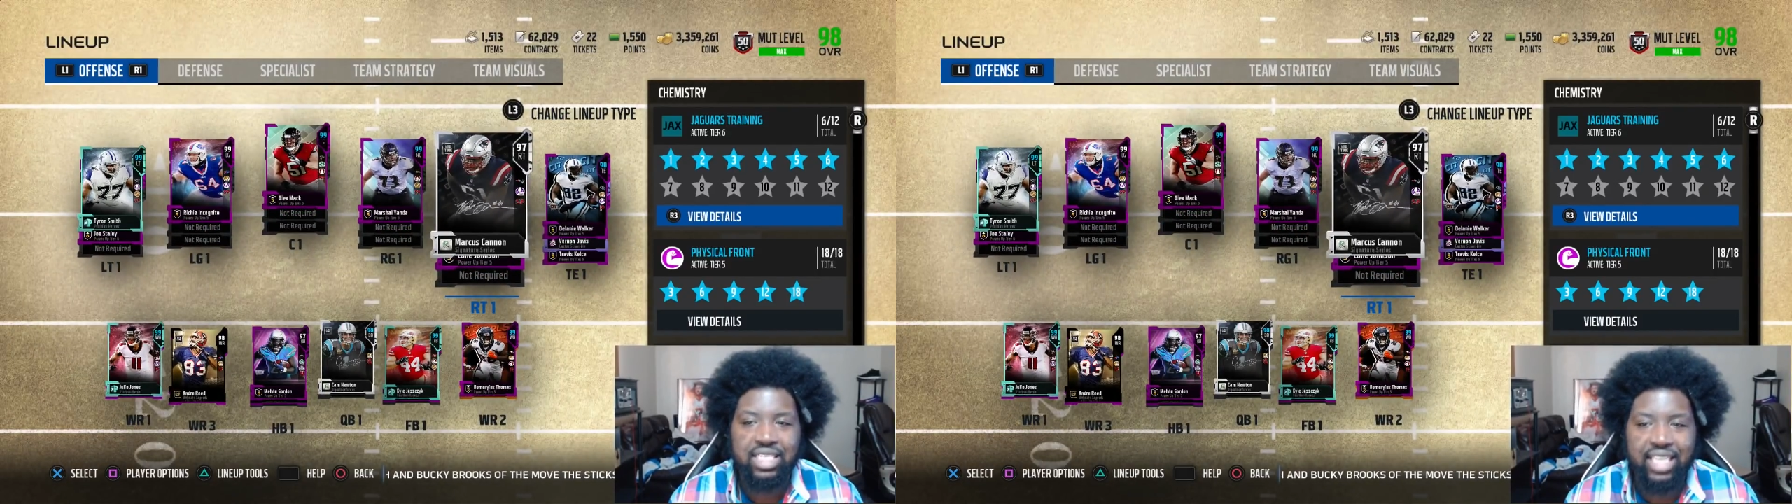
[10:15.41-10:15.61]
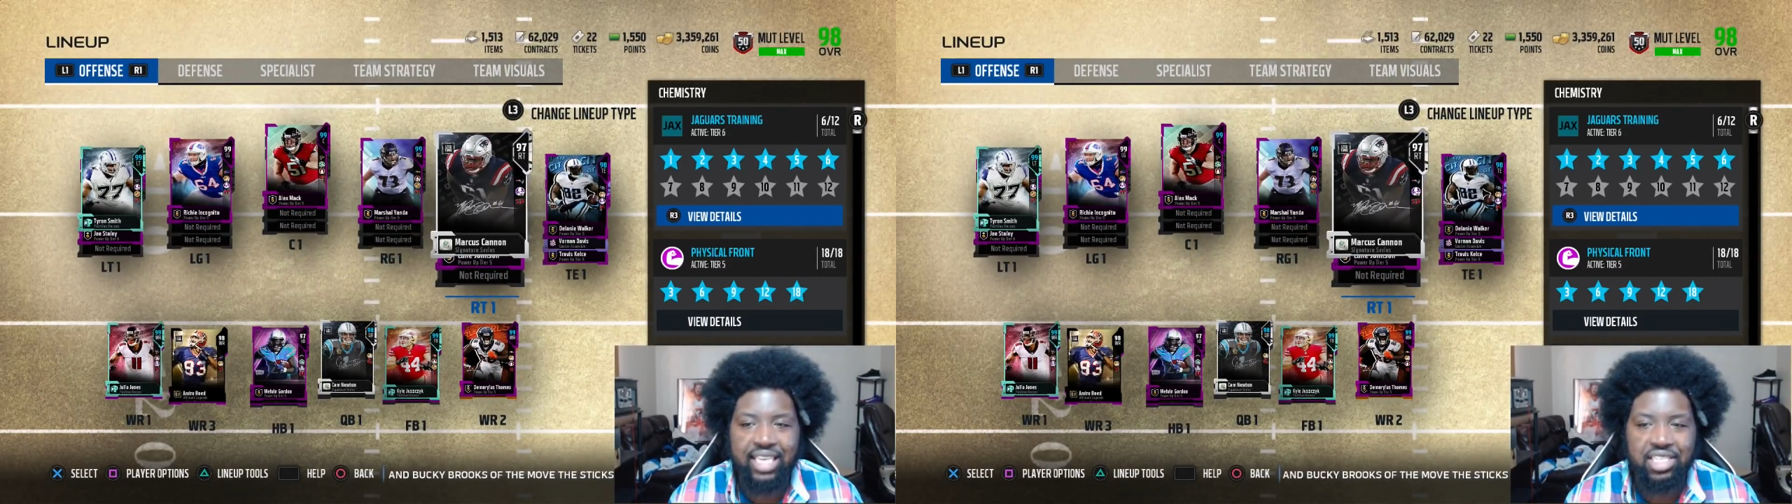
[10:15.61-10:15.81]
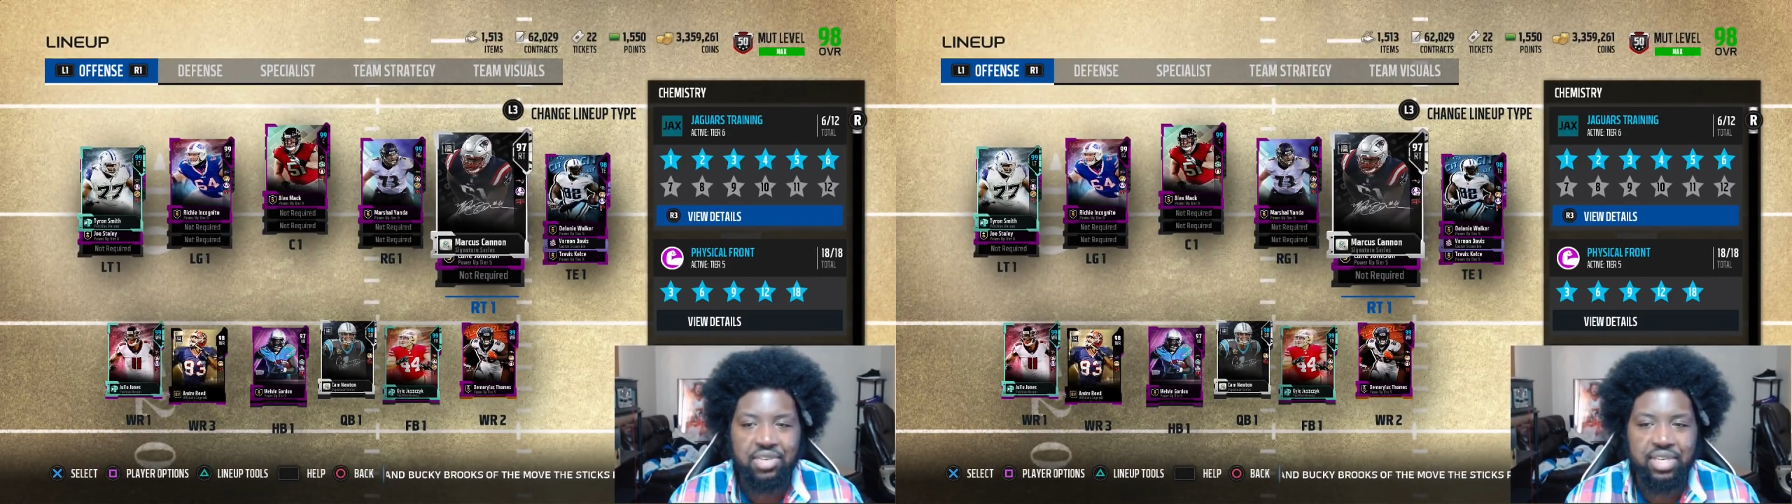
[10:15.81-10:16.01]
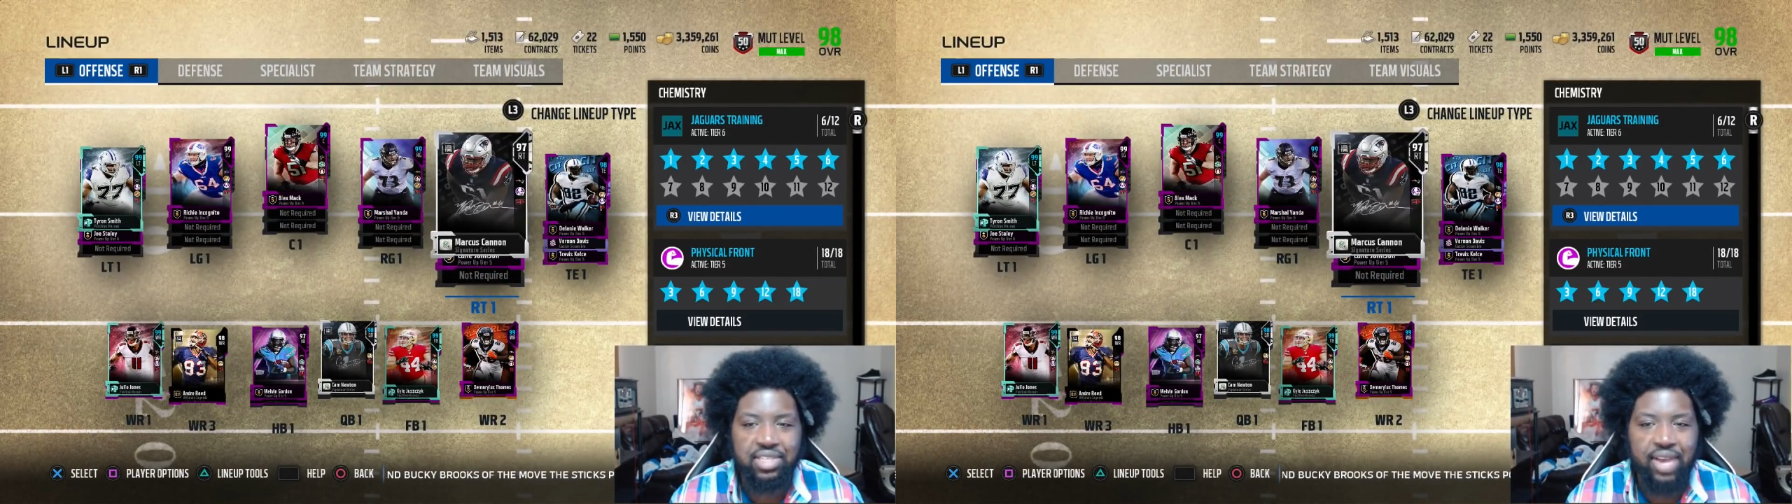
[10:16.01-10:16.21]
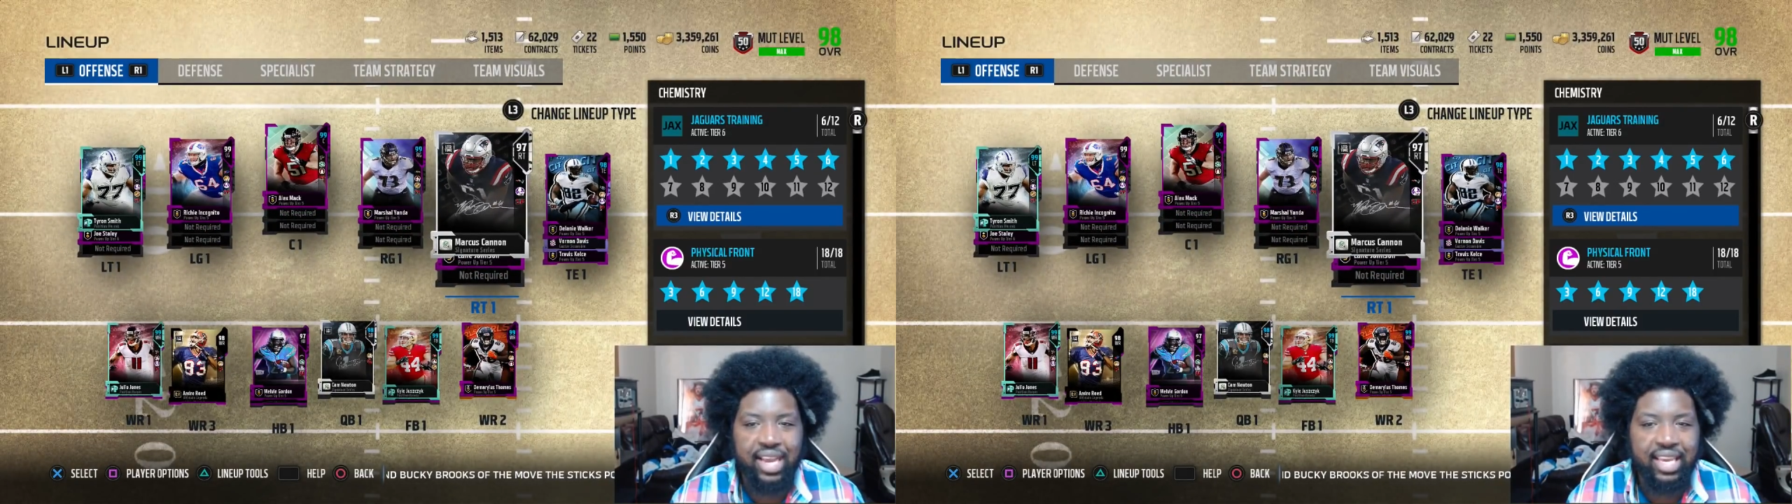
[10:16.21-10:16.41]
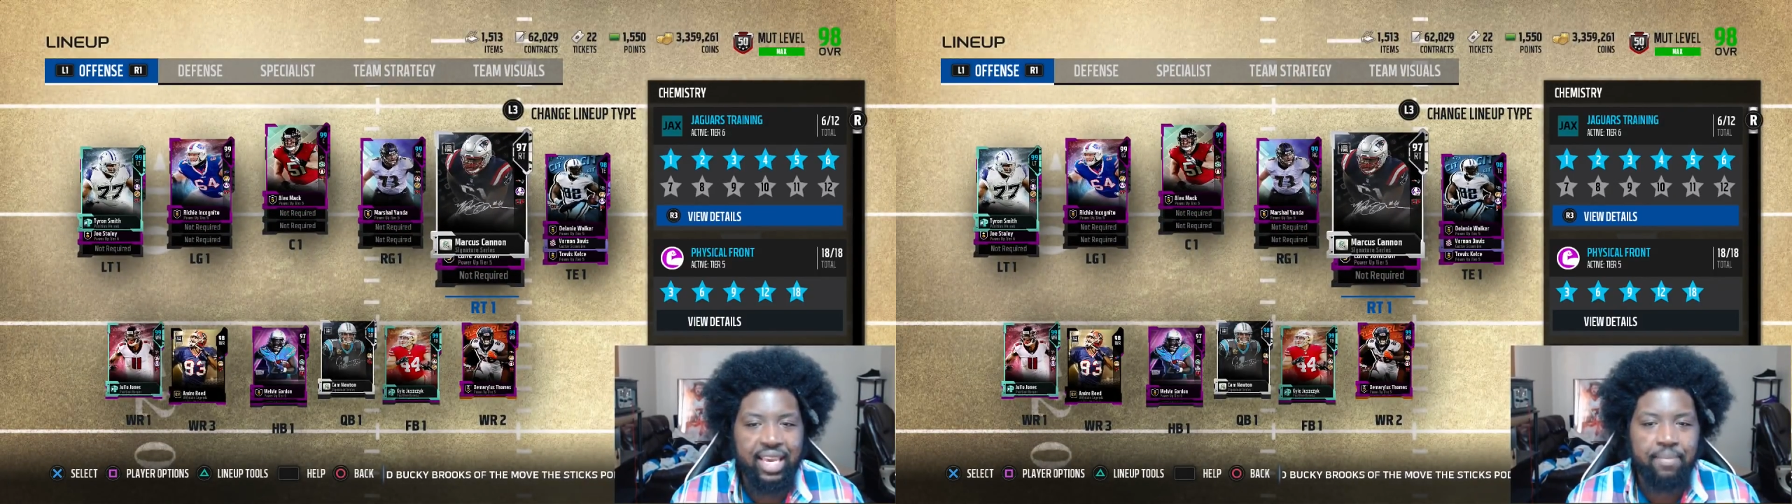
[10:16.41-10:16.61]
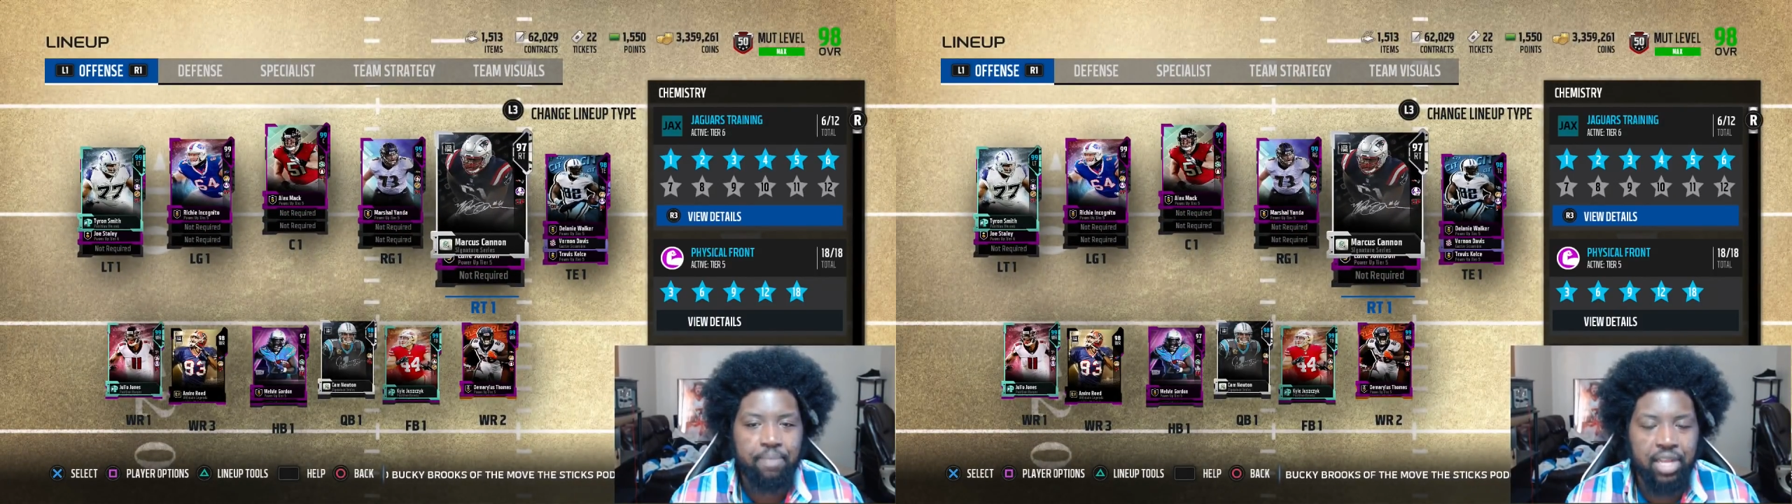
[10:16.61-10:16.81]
the sticks unity so I can get